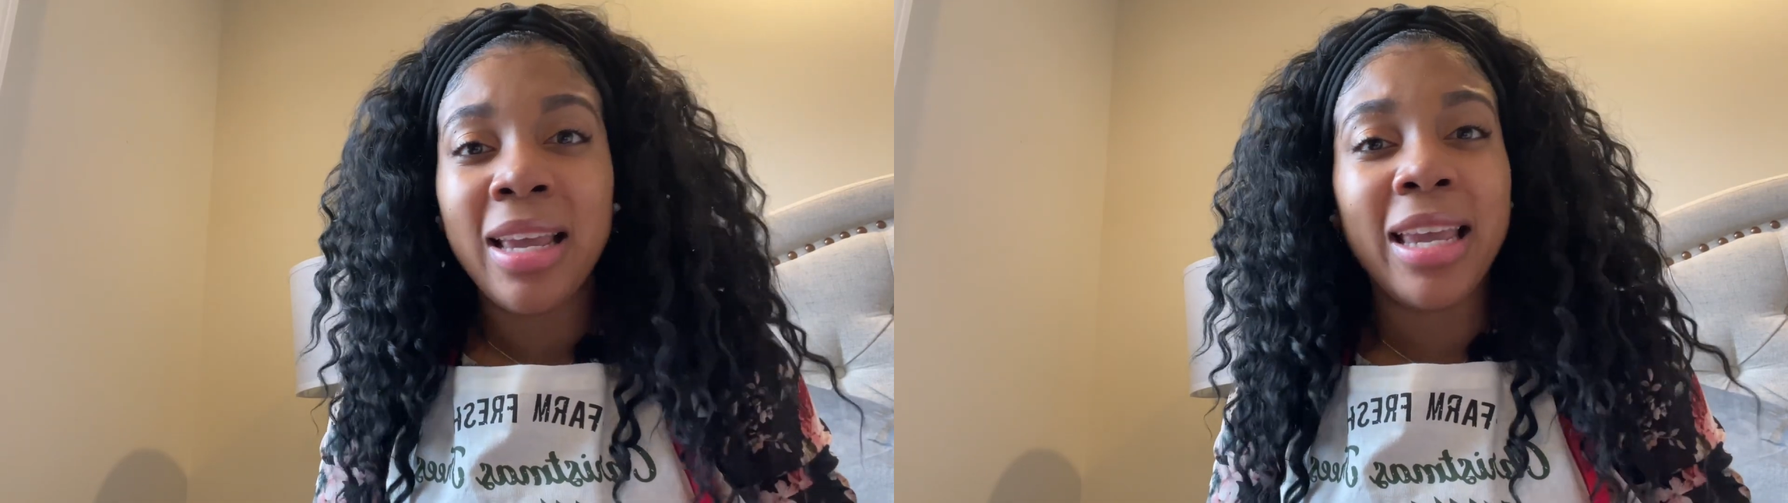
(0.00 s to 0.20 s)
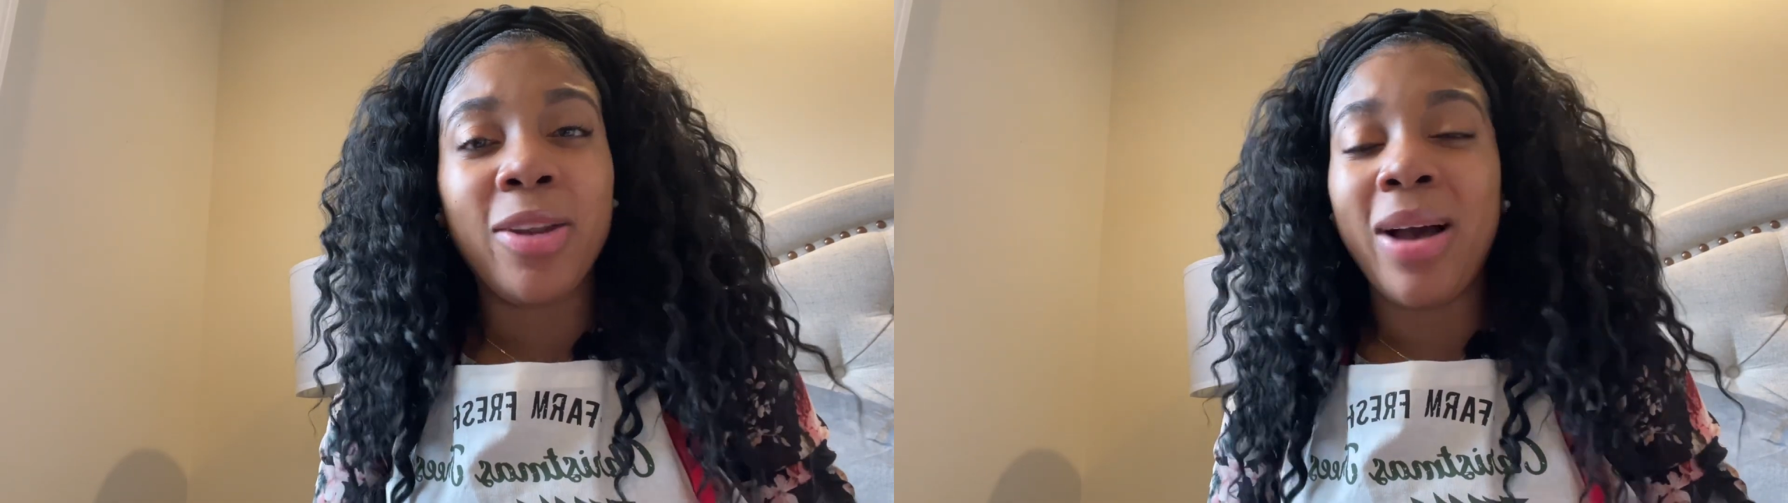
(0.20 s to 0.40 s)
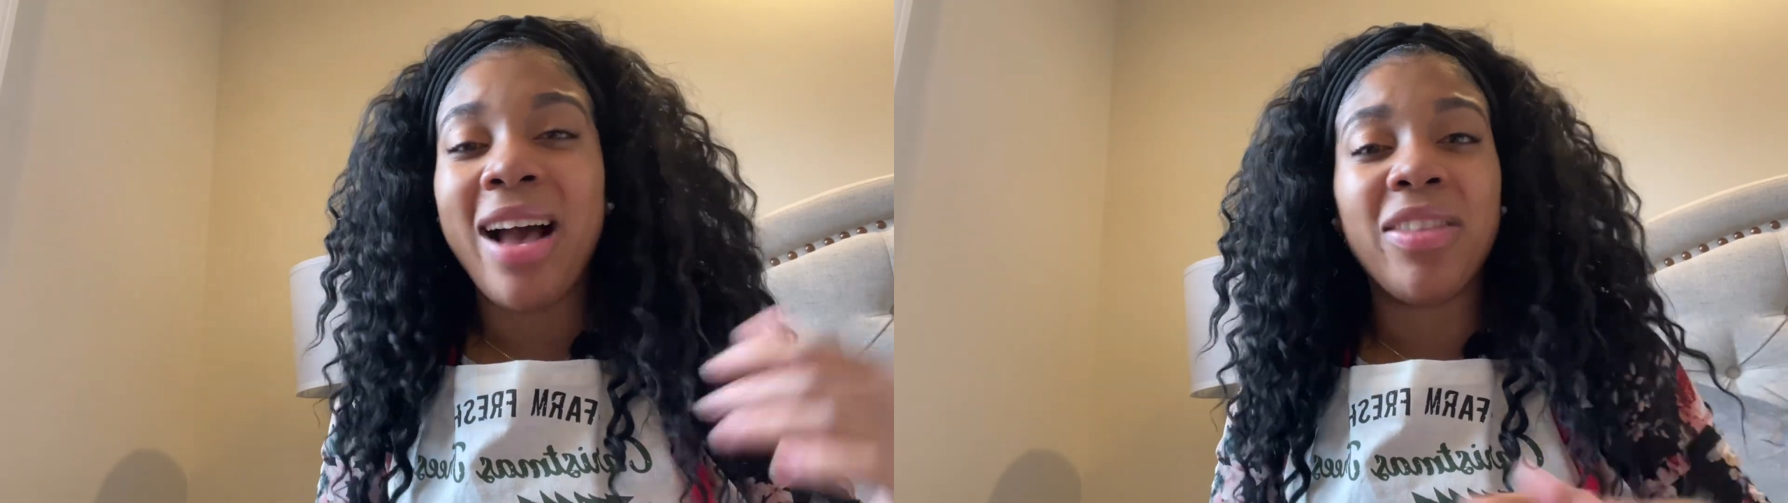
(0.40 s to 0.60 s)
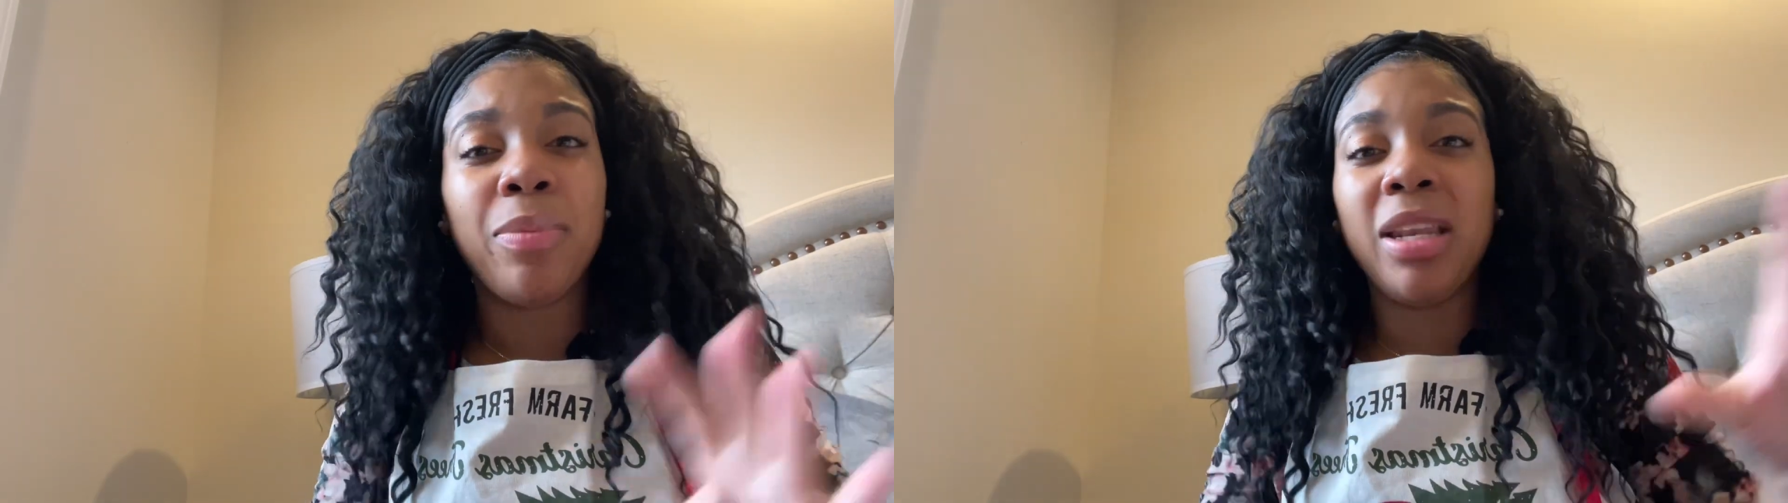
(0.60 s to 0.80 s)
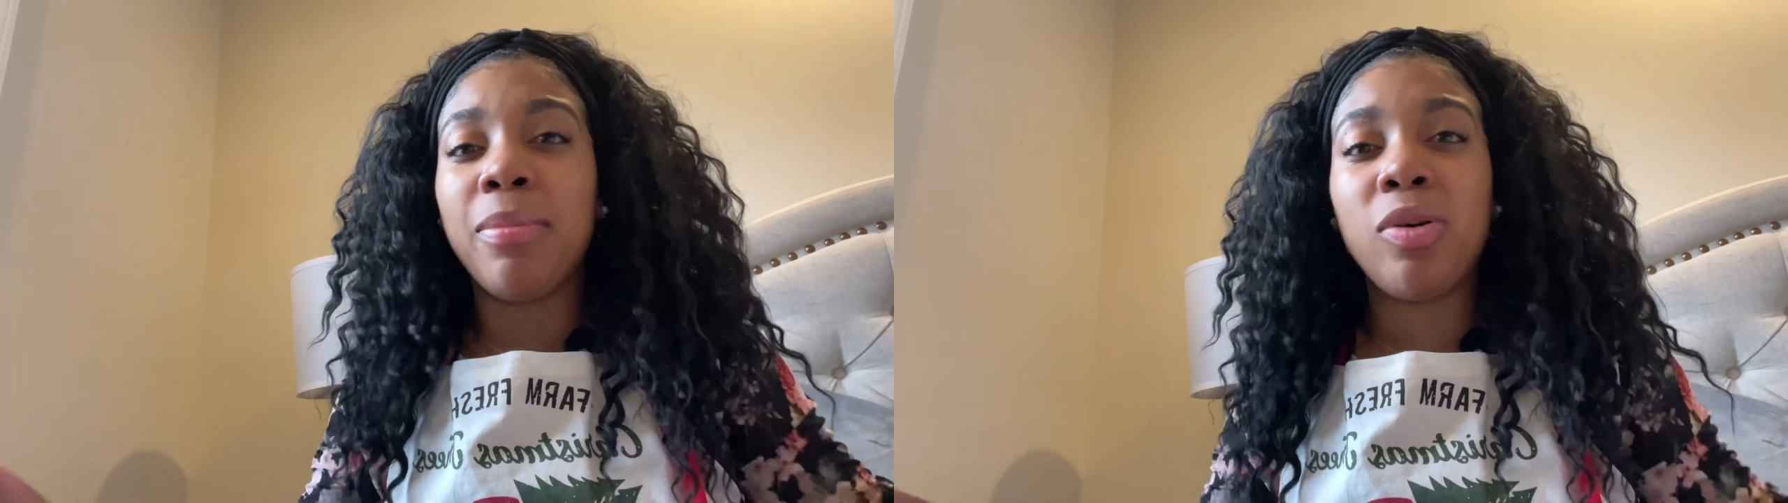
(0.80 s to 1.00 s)
It don't have to
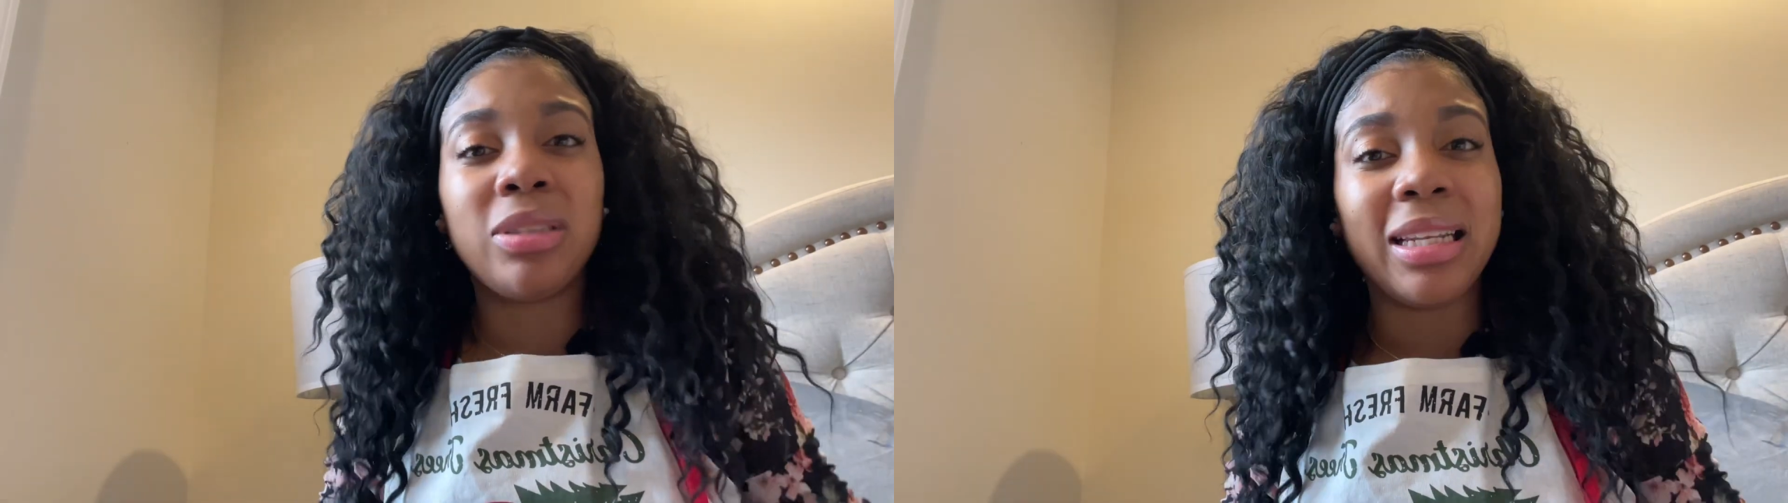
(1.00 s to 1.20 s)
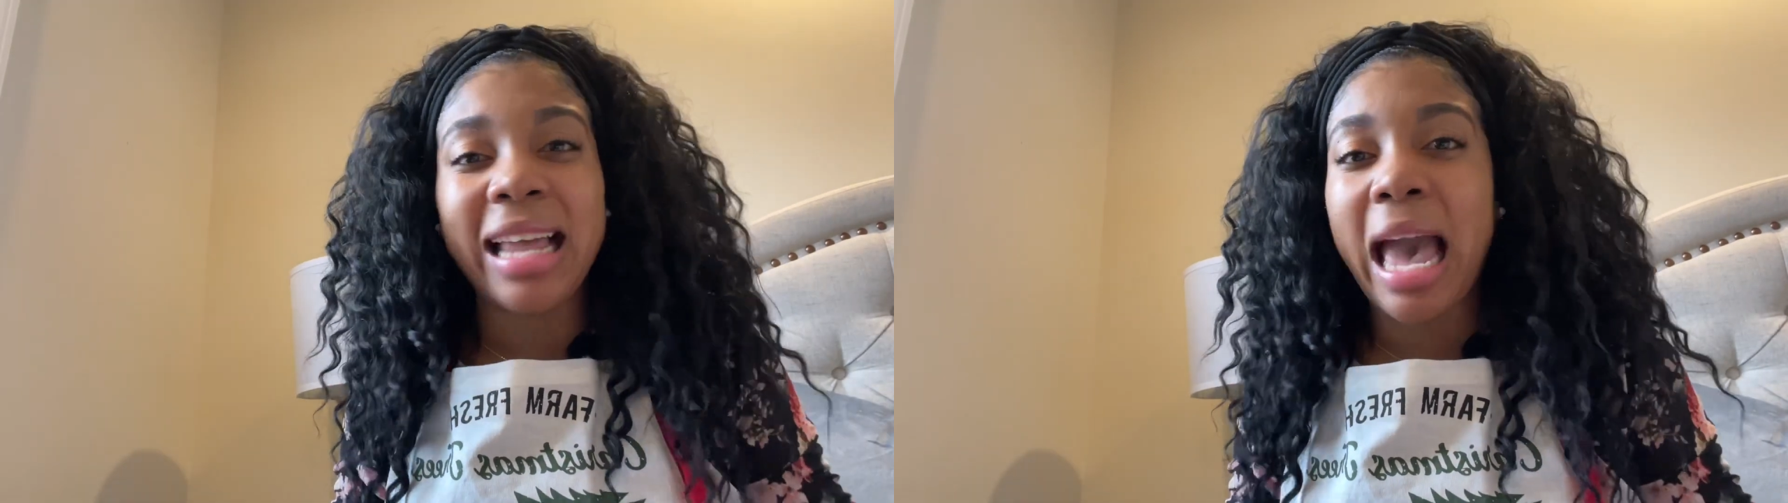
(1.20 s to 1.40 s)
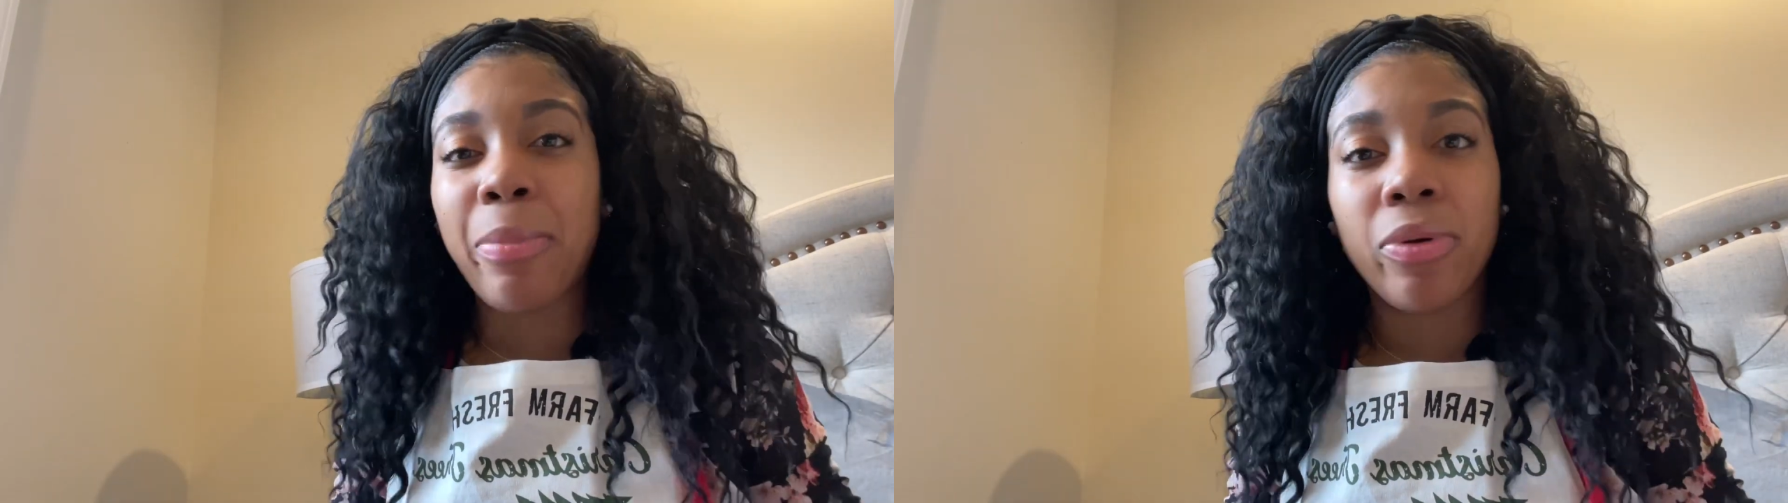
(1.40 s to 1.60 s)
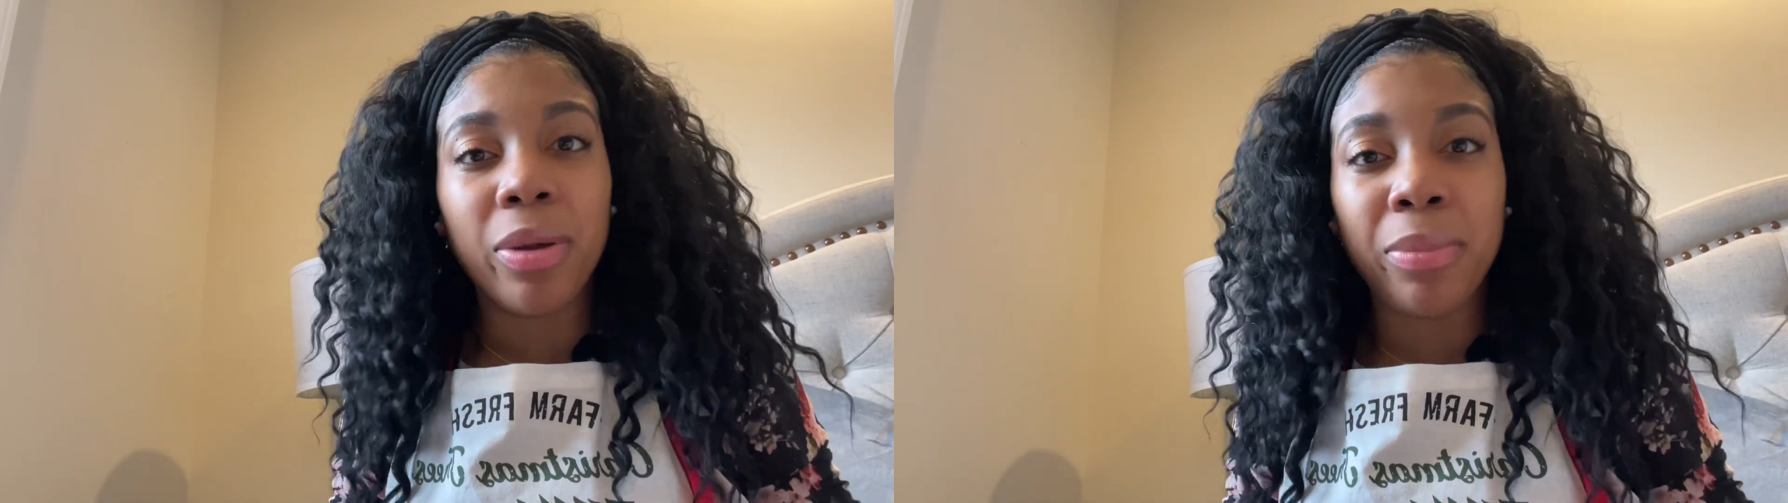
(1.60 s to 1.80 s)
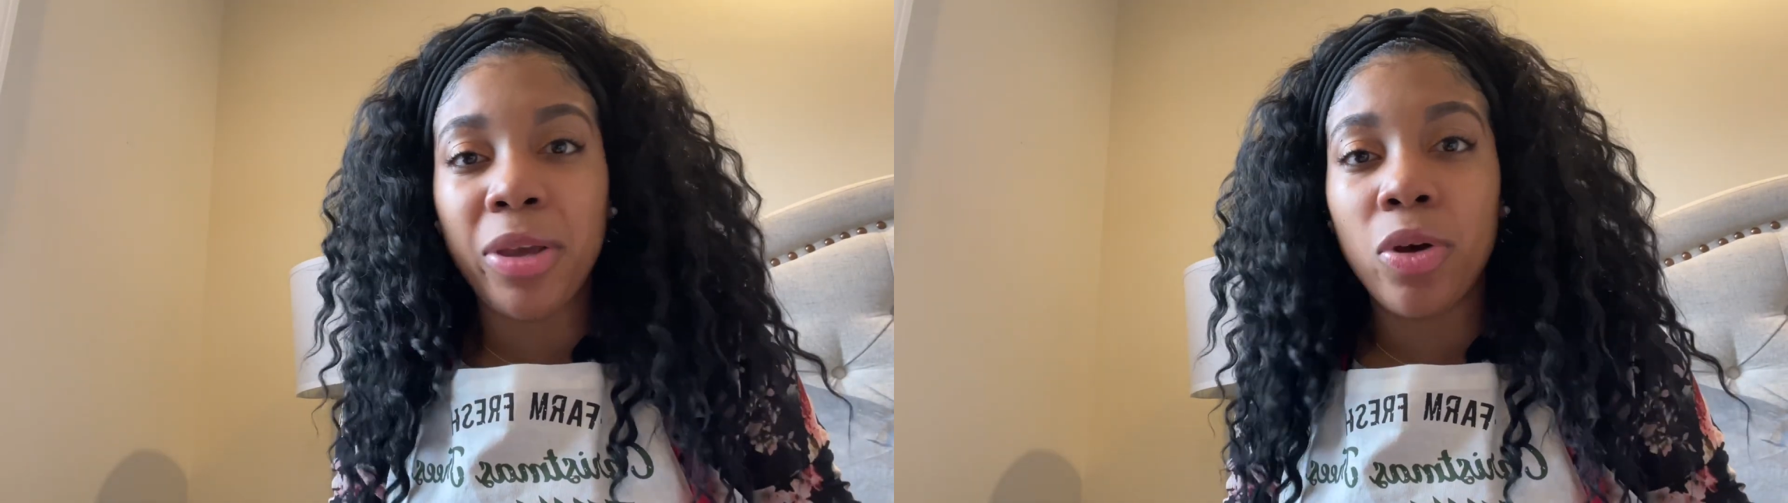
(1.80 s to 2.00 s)
be the most
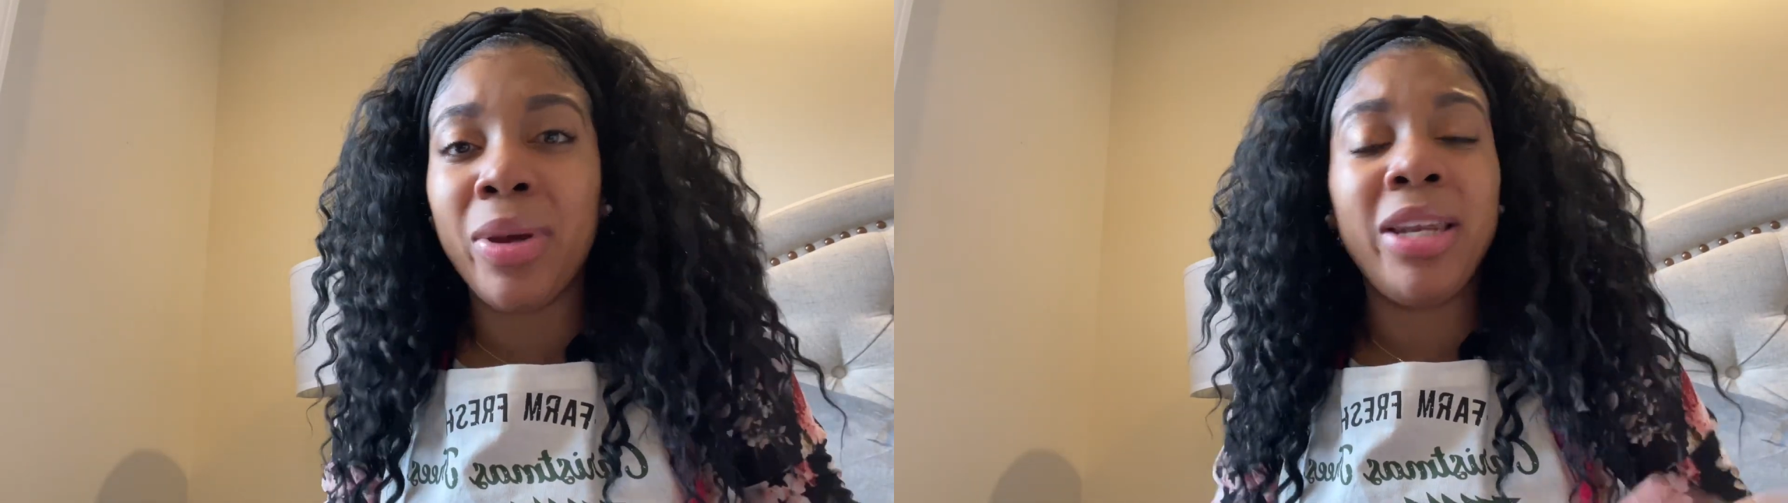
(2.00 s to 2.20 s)
elaborate meal.